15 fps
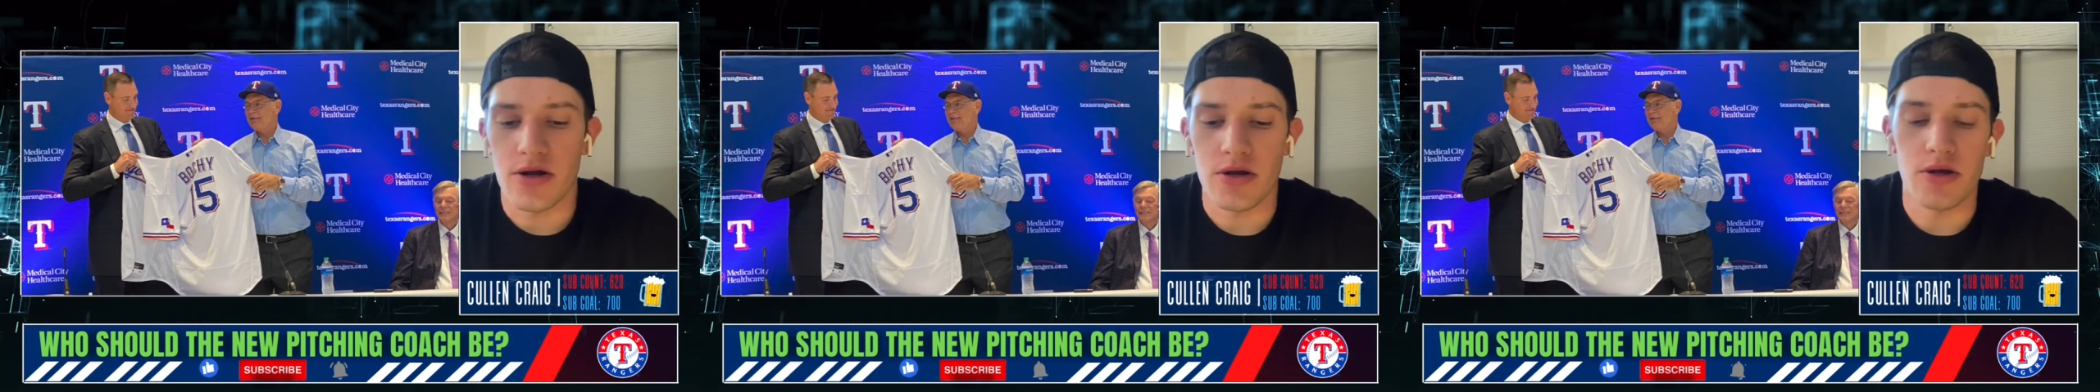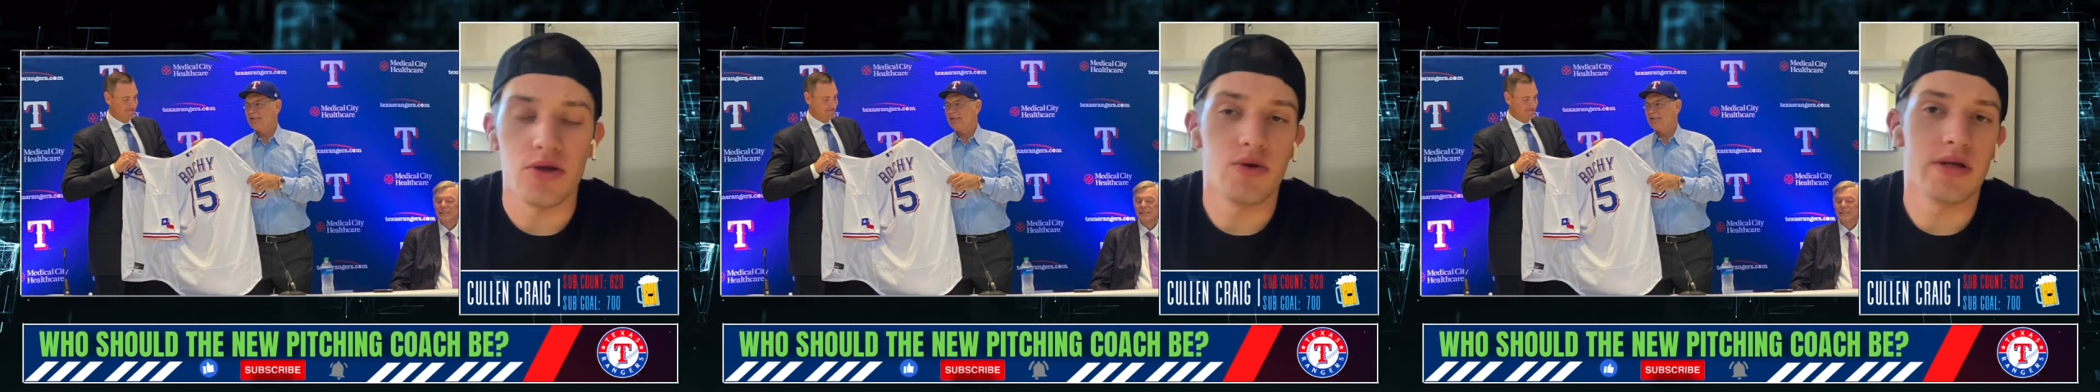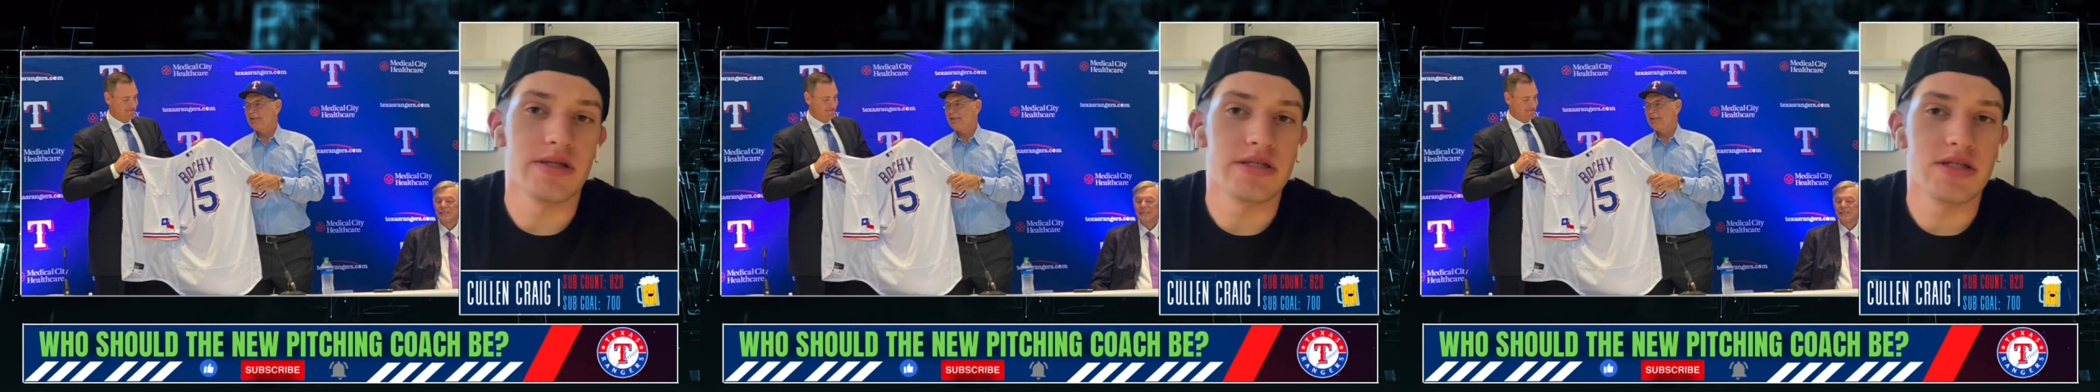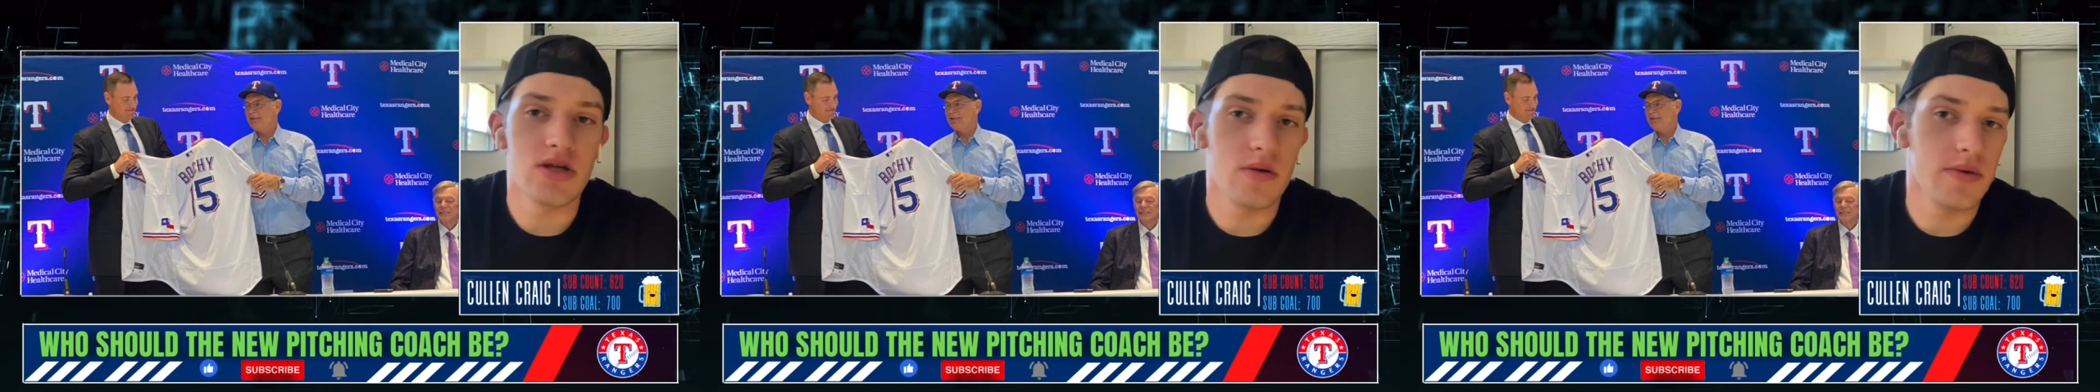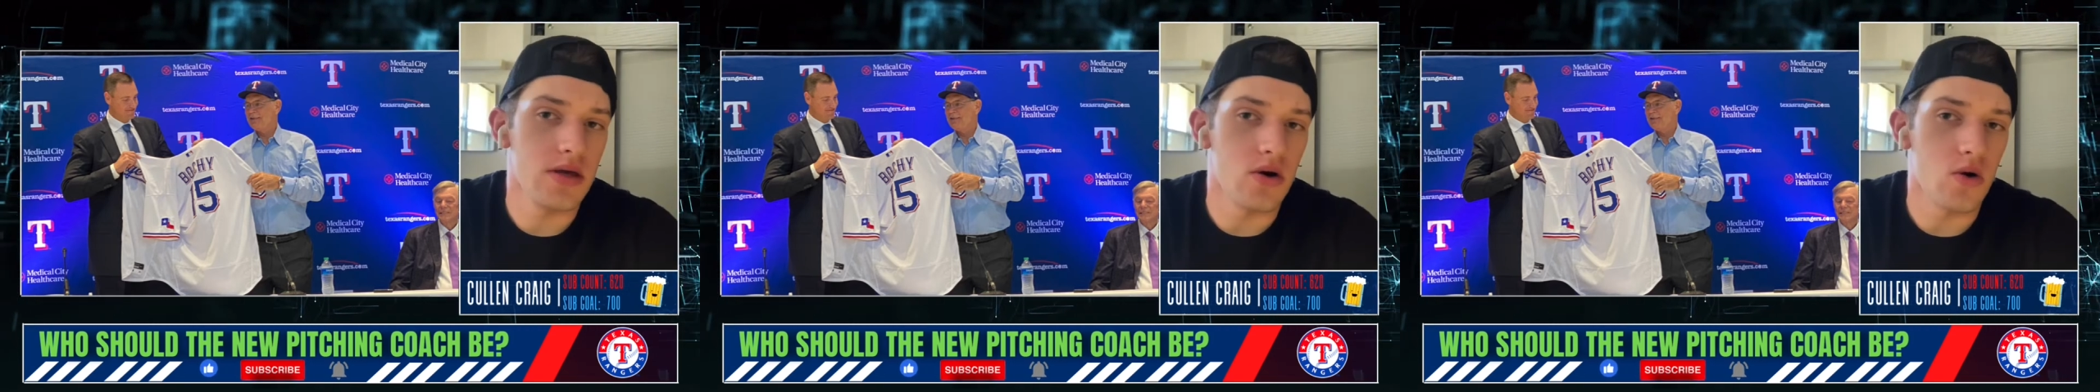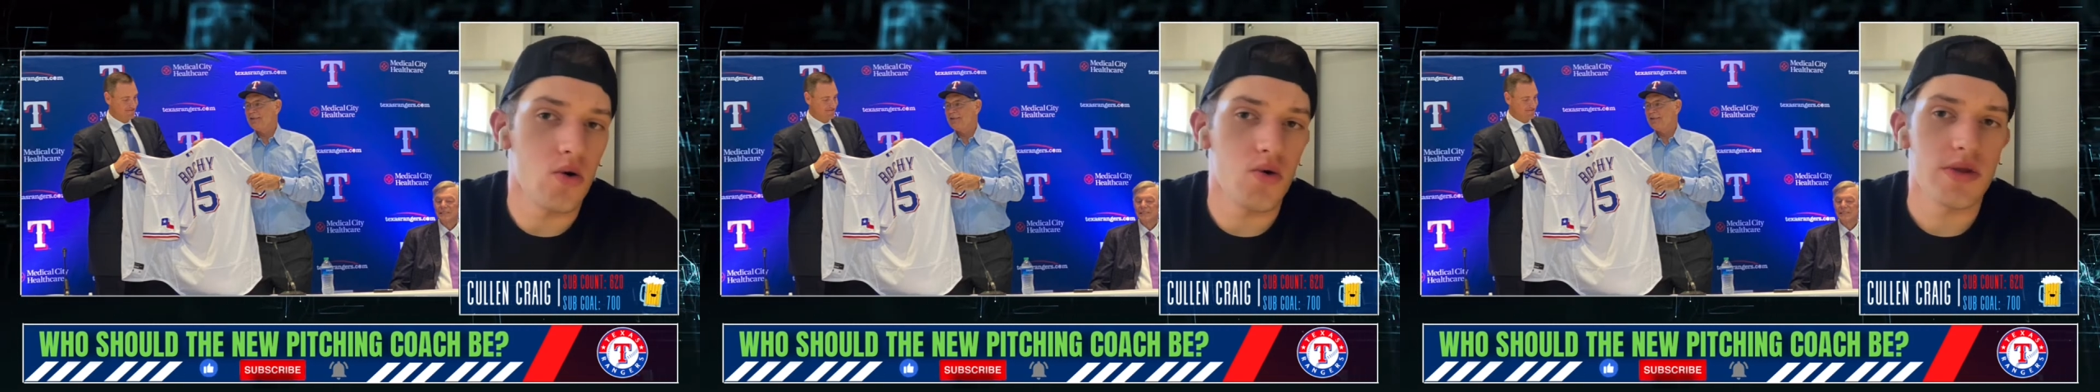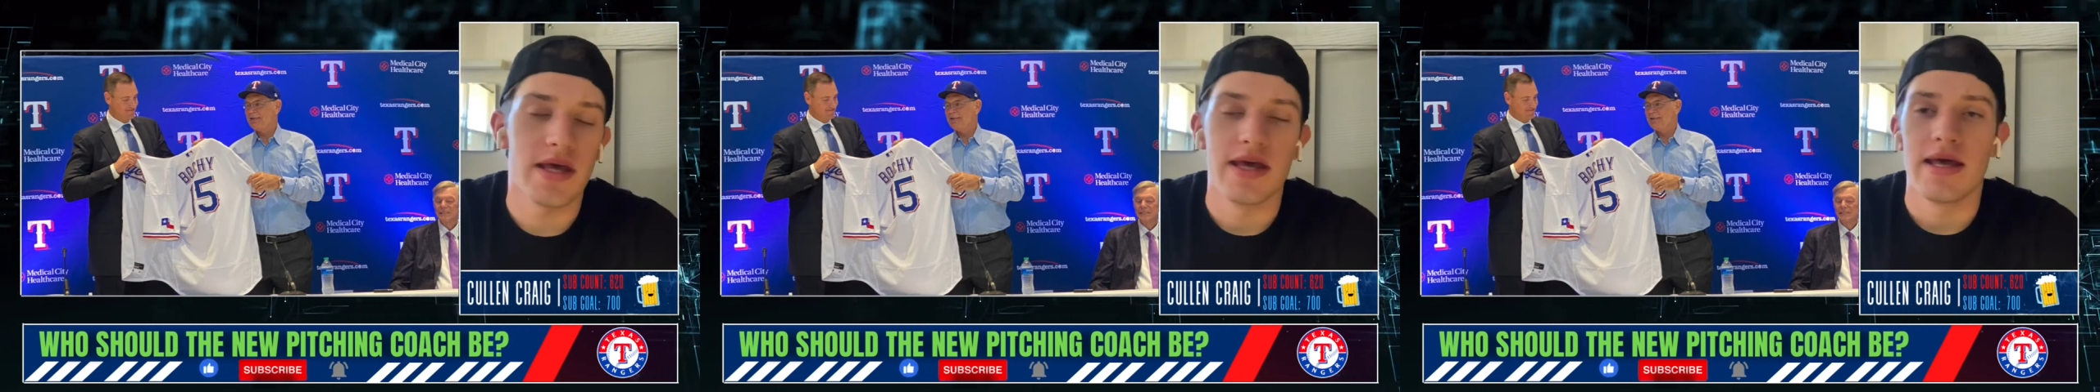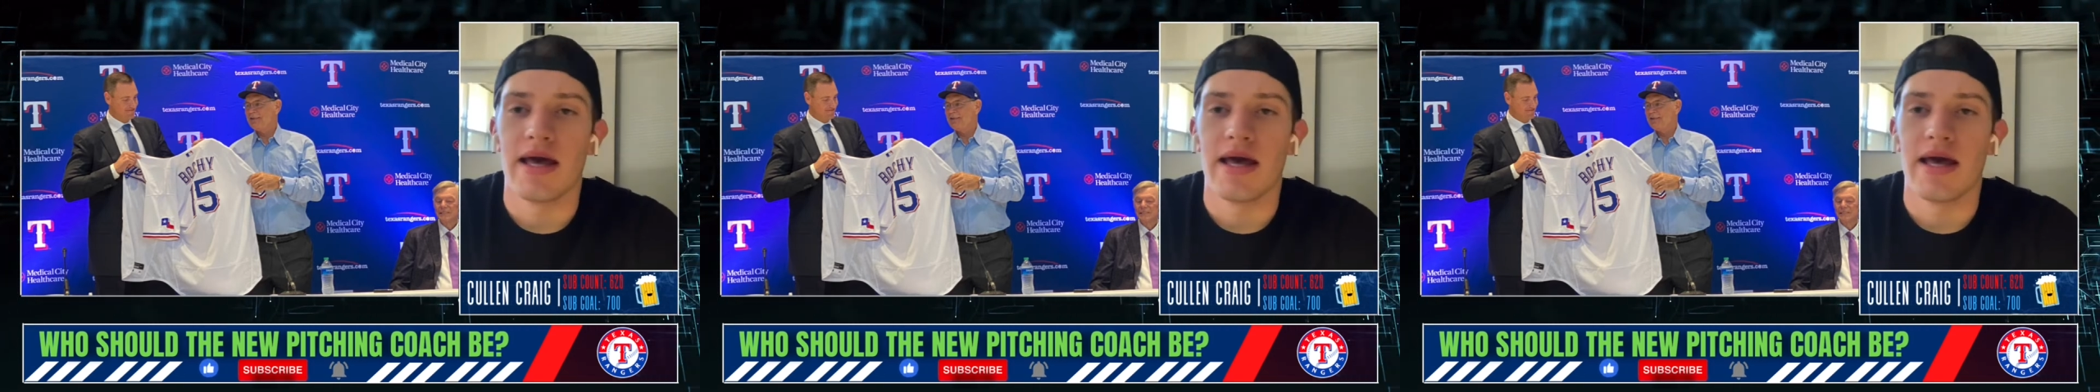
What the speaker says: you can still be old